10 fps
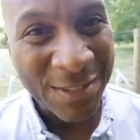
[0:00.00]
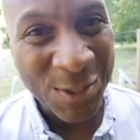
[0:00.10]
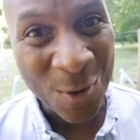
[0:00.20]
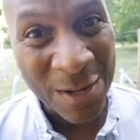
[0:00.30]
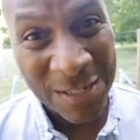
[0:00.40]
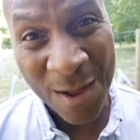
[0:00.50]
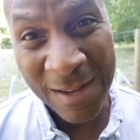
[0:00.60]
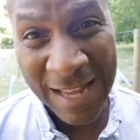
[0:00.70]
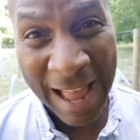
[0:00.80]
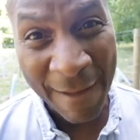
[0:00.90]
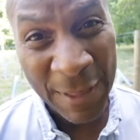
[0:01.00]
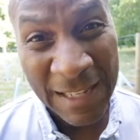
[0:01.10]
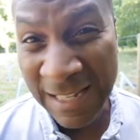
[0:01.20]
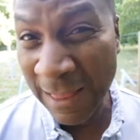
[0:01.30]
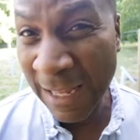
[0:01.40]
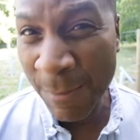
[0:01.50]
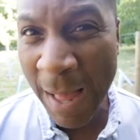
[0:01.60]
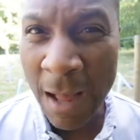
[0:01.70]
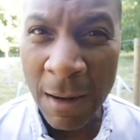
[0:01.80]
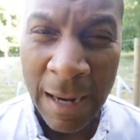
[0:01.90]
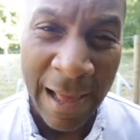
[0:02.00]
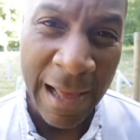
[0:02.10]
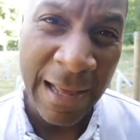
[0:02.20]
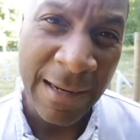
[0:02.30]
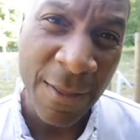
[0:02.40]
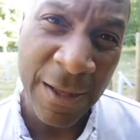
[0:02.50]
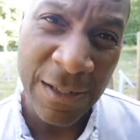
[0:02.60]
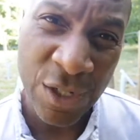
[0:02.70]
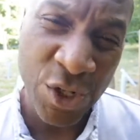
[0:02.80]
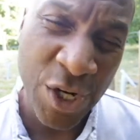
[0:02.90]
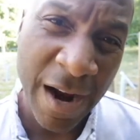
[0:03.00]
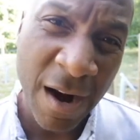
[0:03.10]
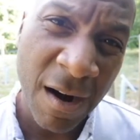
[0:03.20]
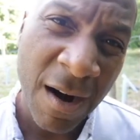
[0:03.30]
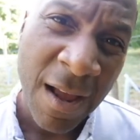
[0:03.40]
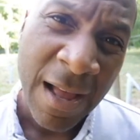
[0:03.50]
So as long as I have things to think about and things to share,